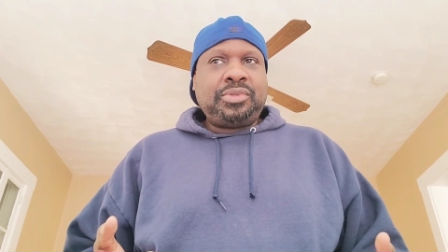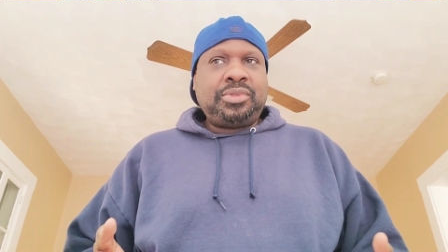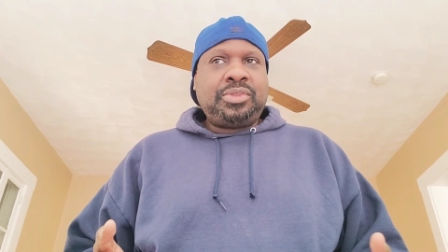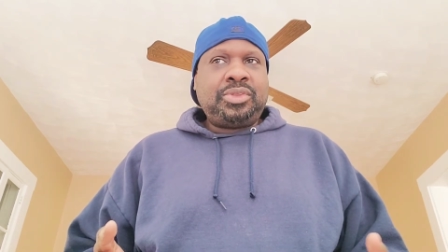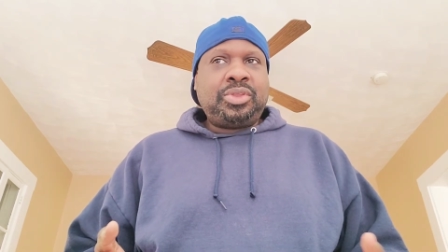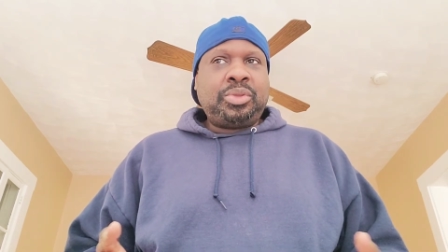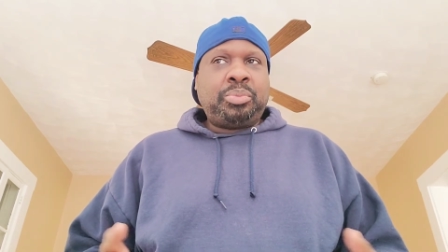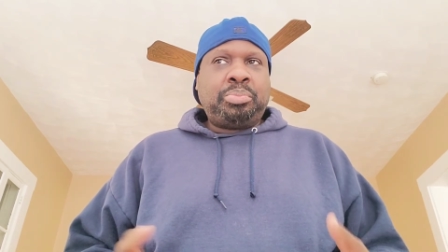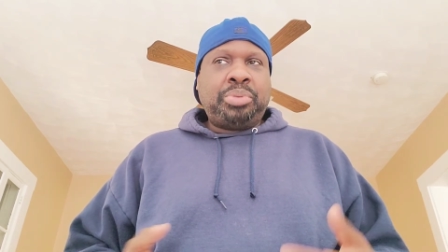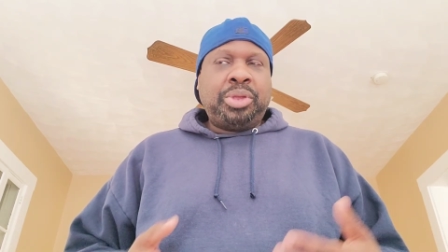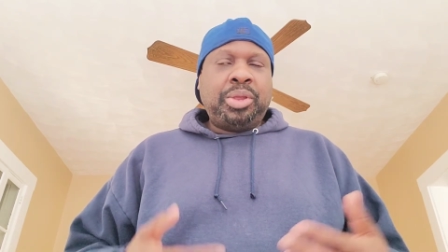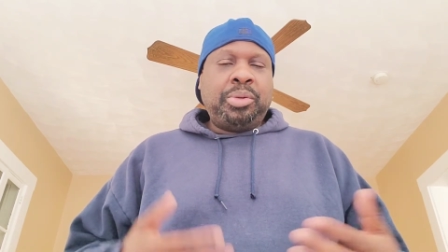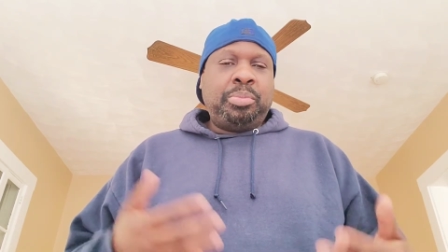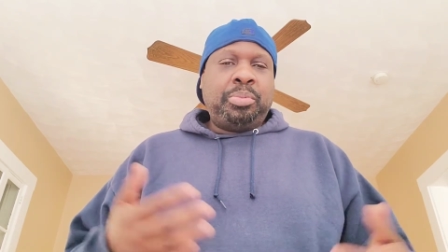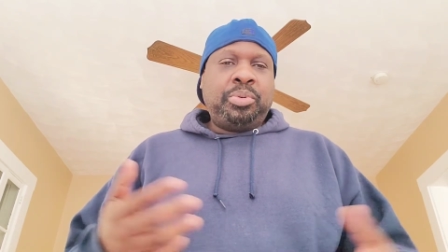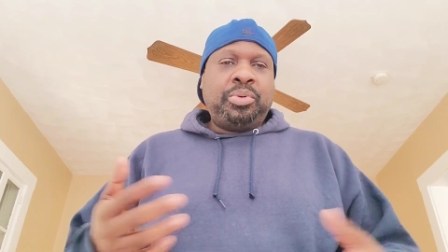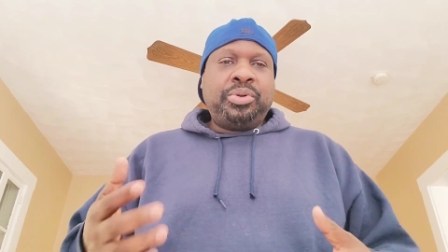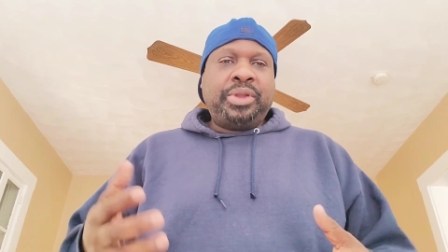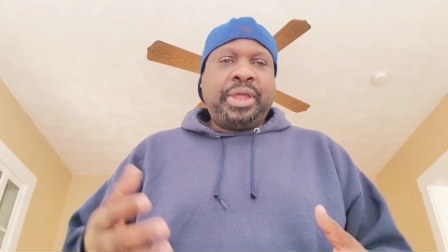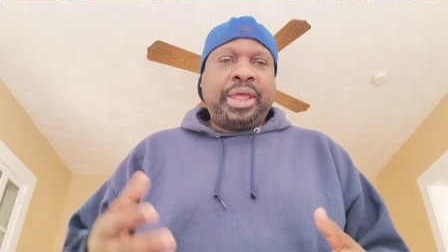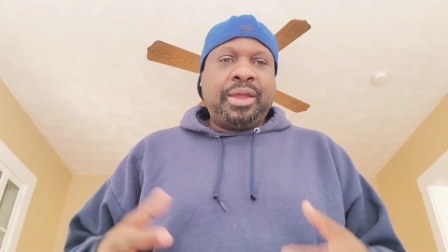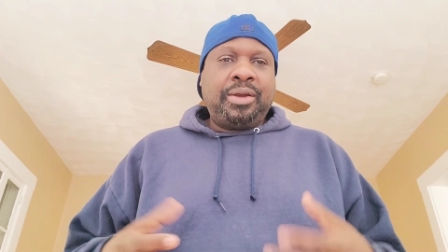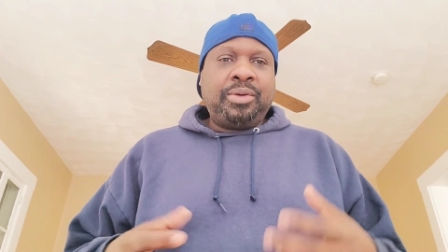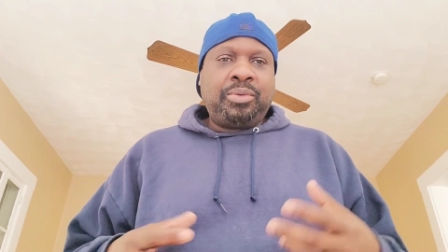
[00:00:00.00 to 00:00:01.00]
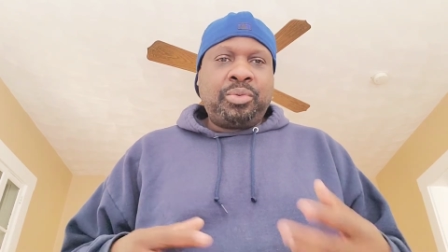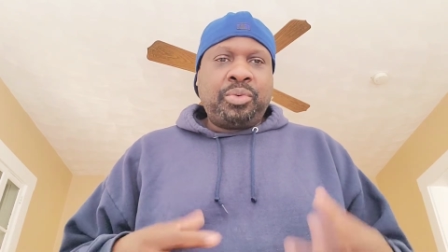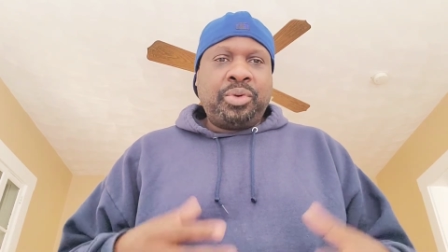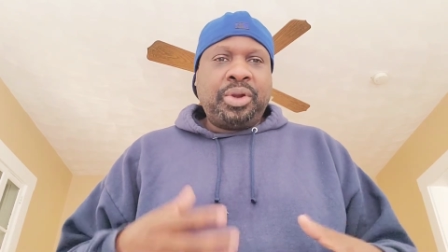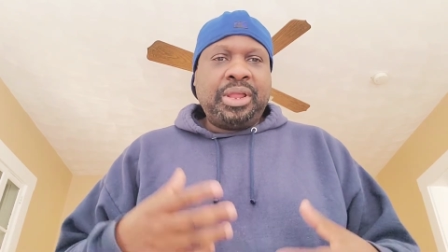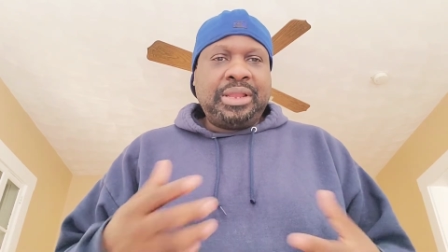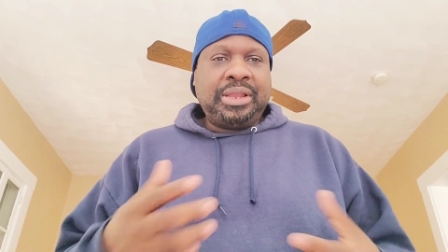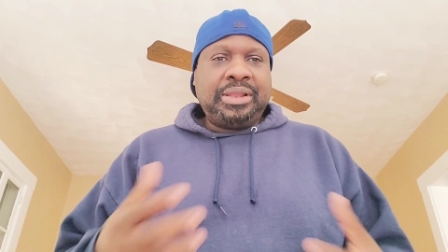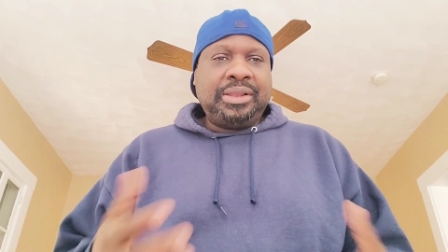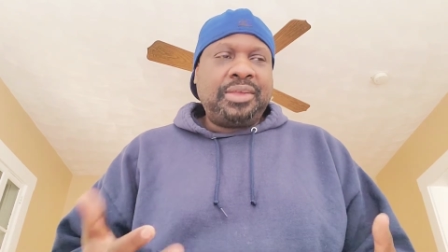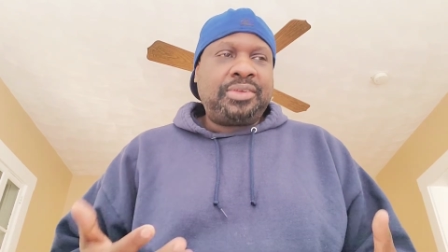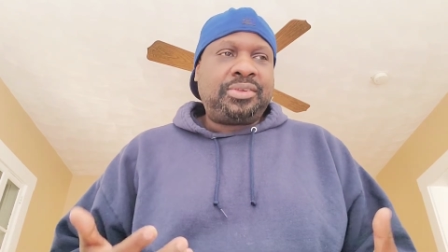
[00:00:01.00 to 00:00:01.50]
the people that
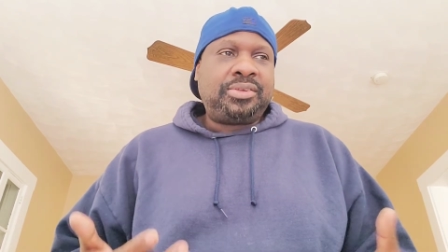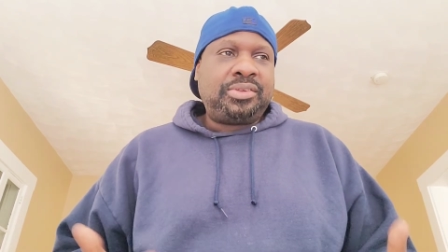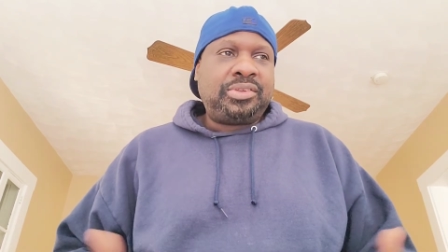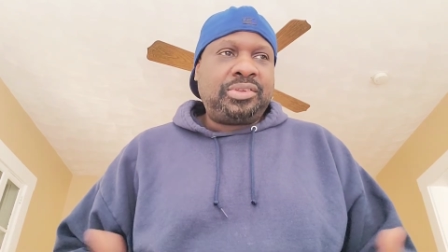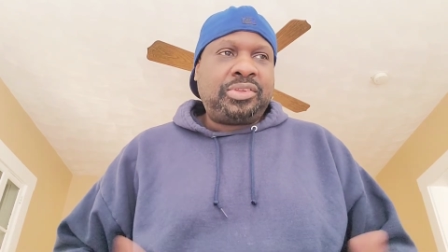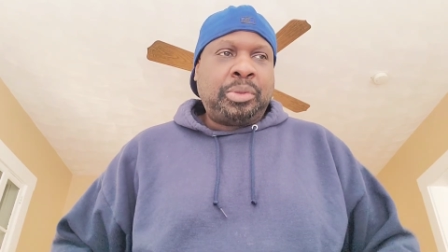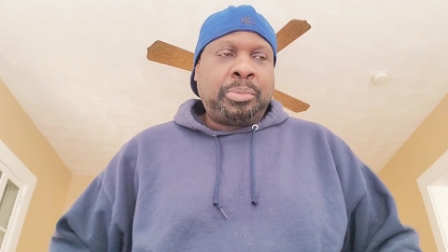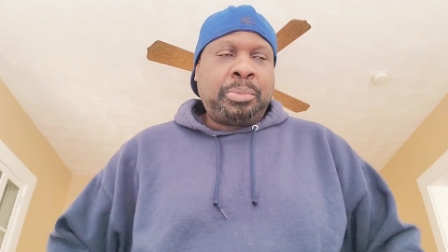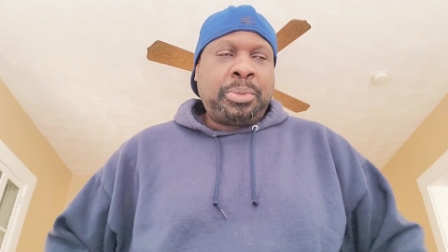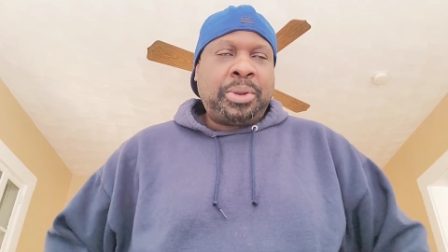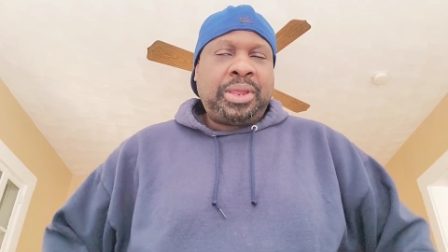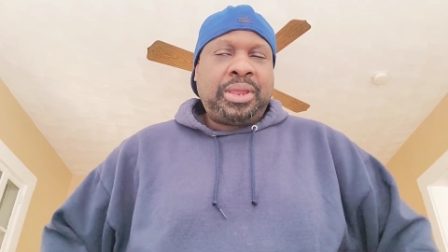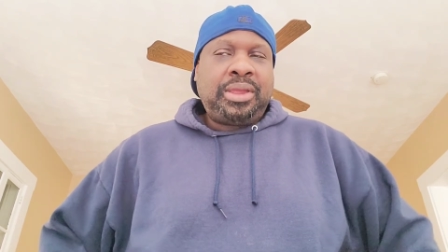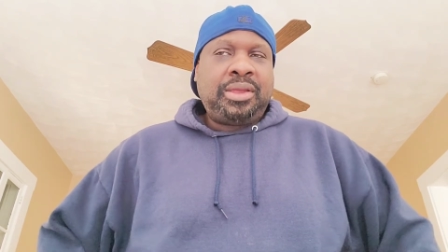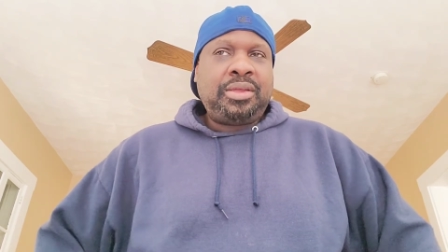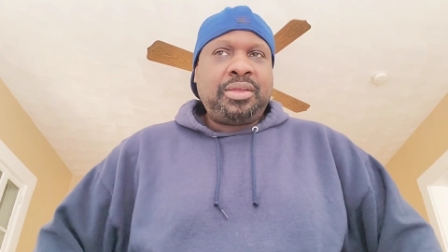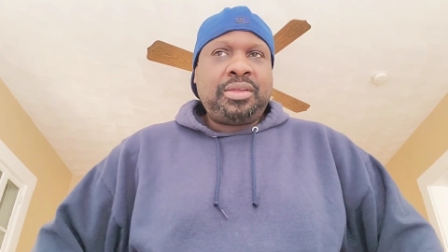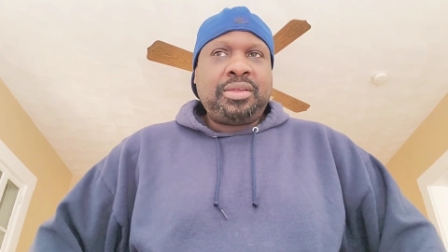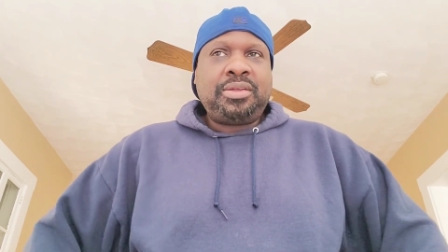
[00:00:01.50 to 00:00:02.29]
really listen to me,